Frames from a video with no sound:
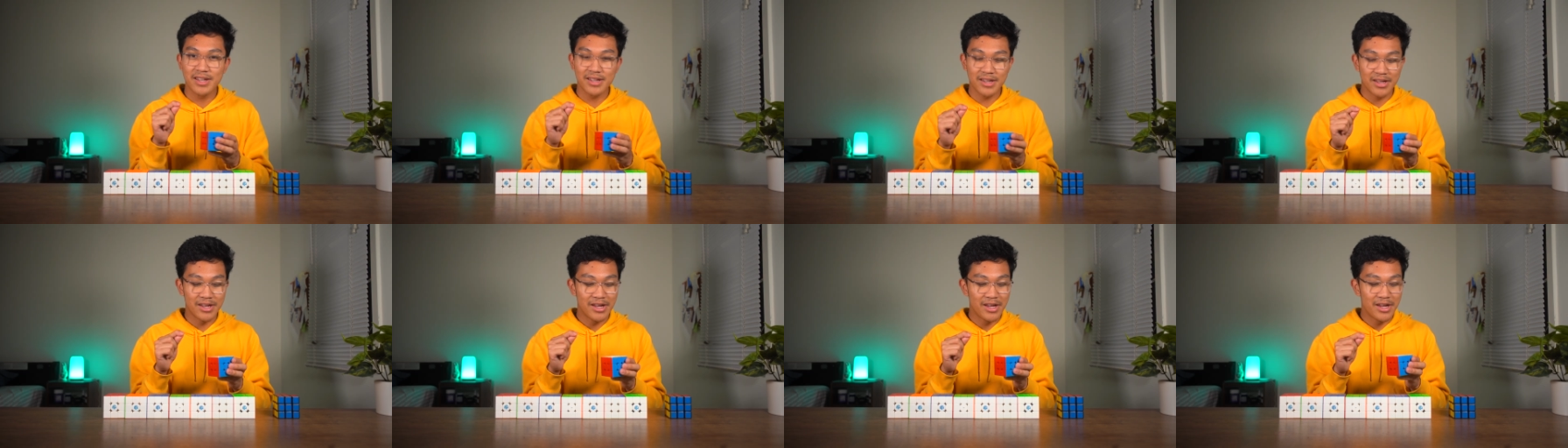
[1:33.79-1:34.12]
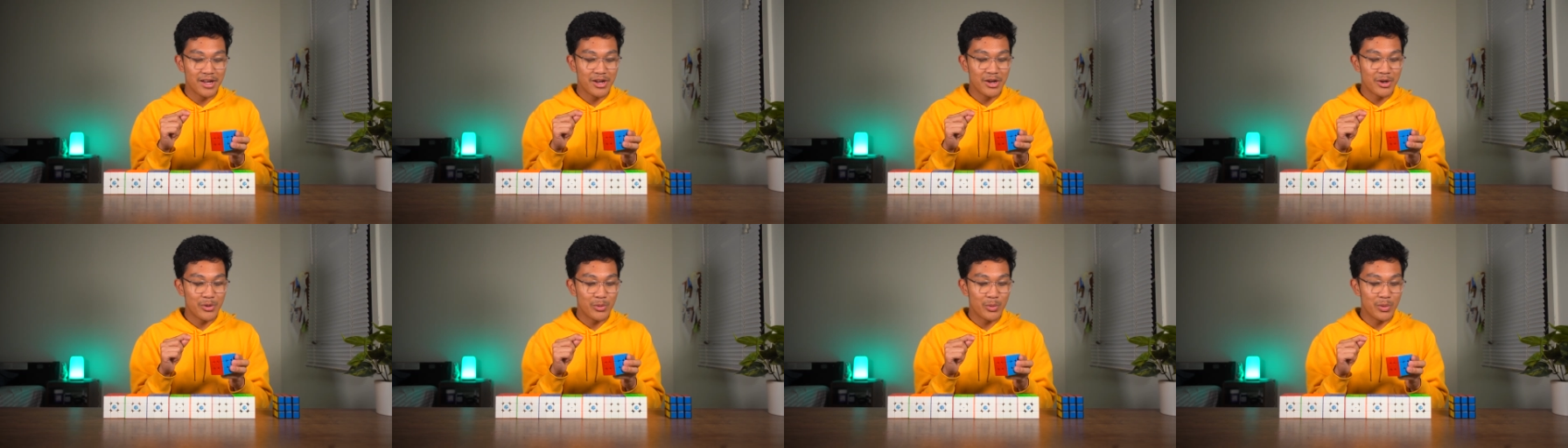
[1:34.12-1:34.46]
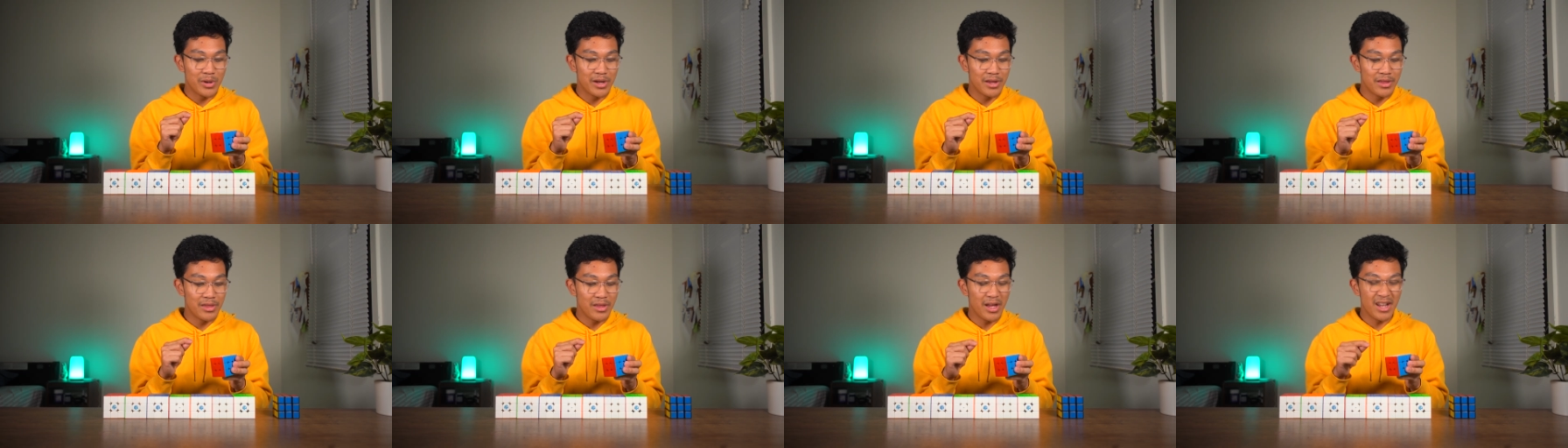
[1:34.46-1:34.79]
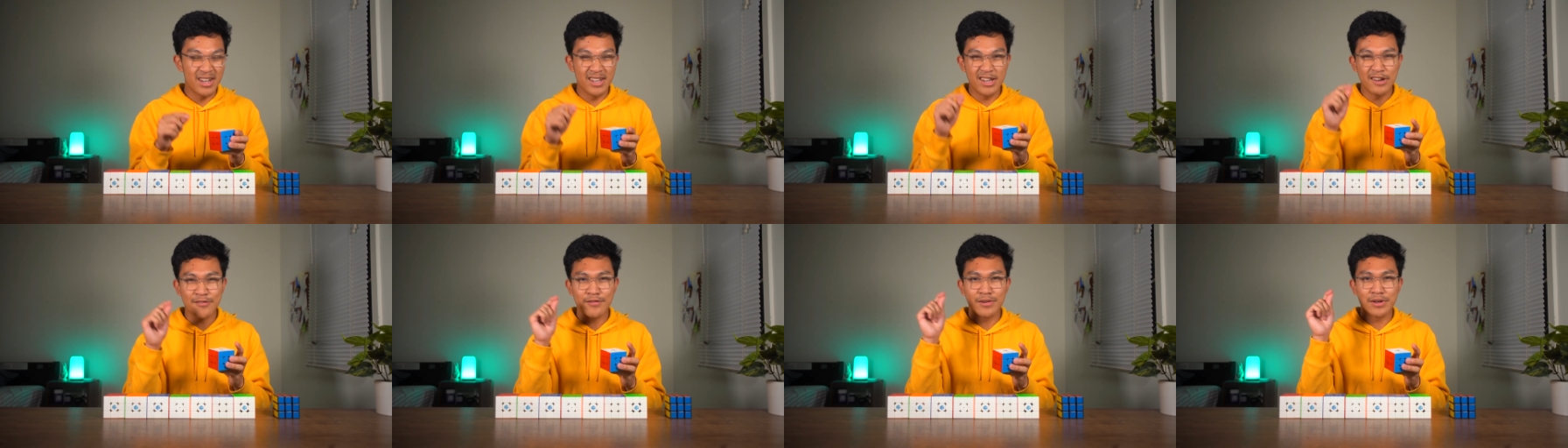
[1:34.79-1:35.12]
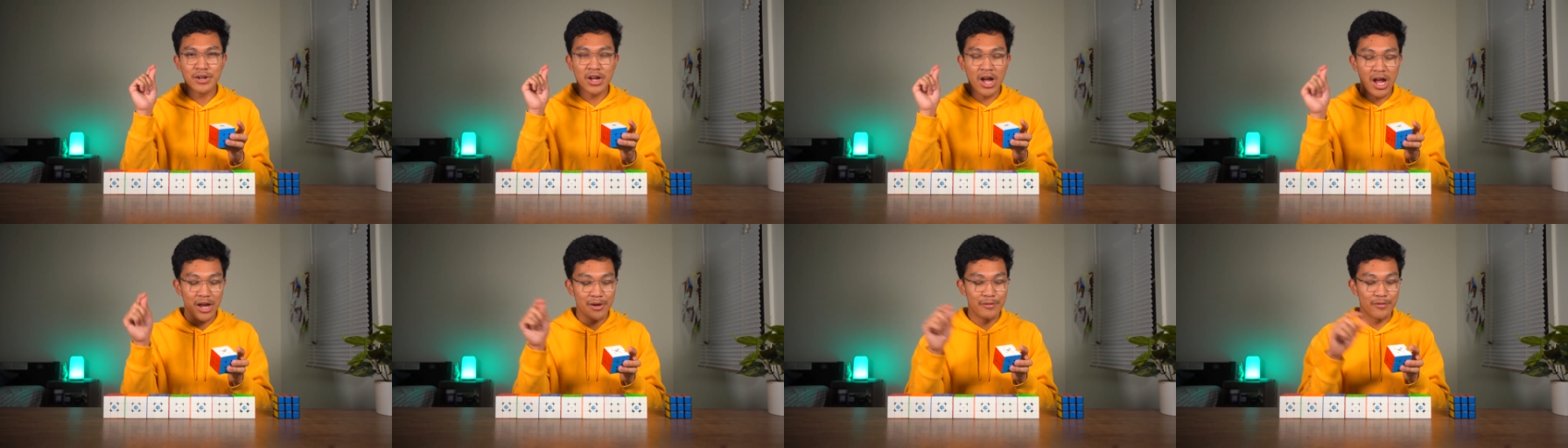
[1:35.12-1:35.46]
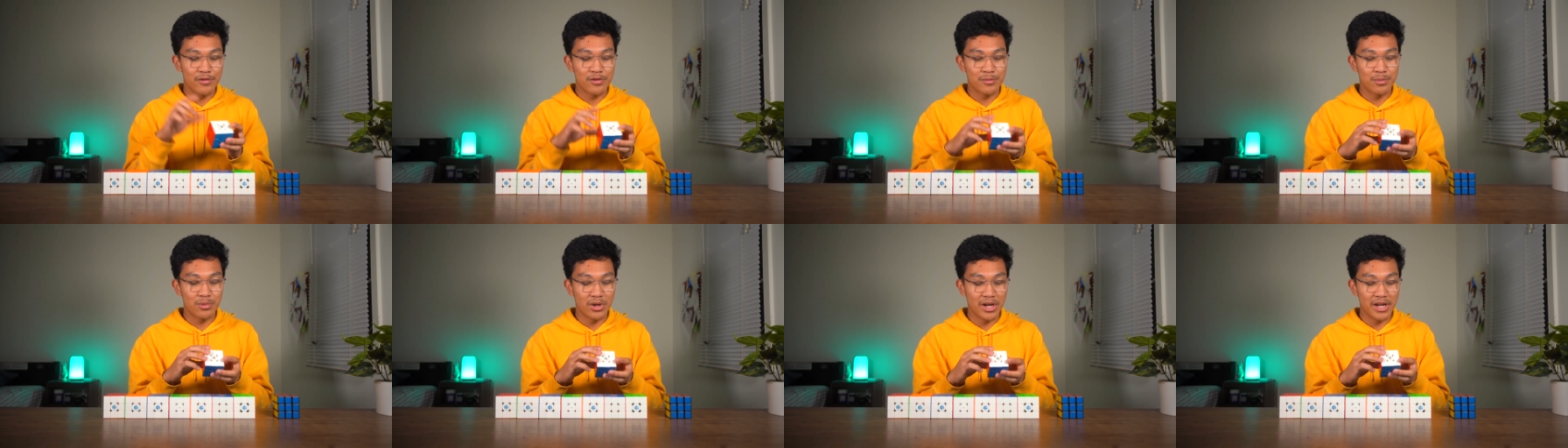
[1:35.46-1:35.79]
it with a different kind of
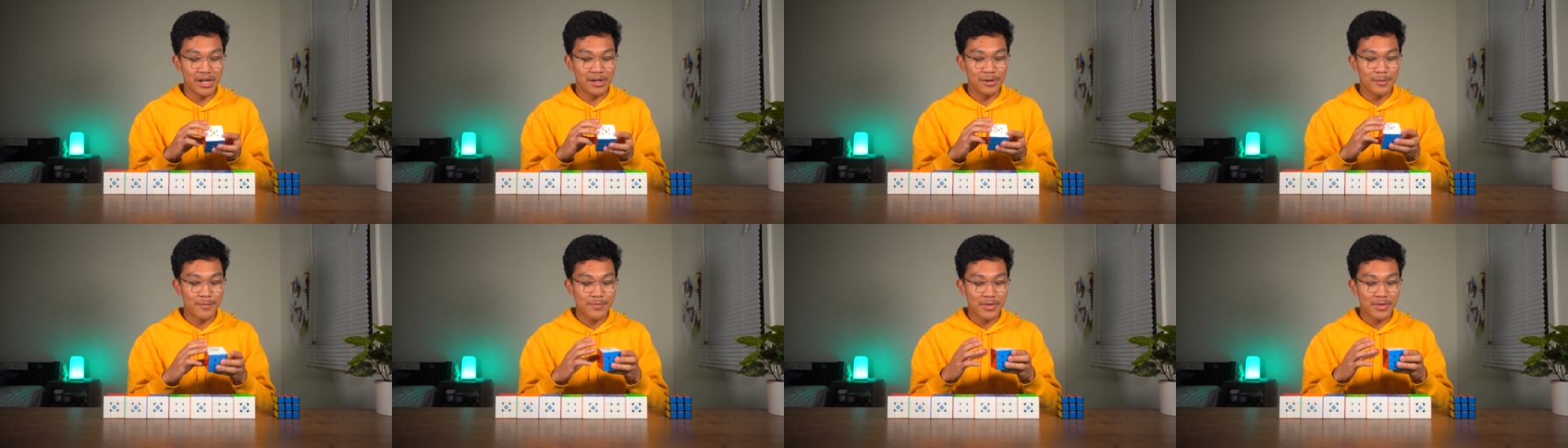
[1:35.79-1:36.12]
spring,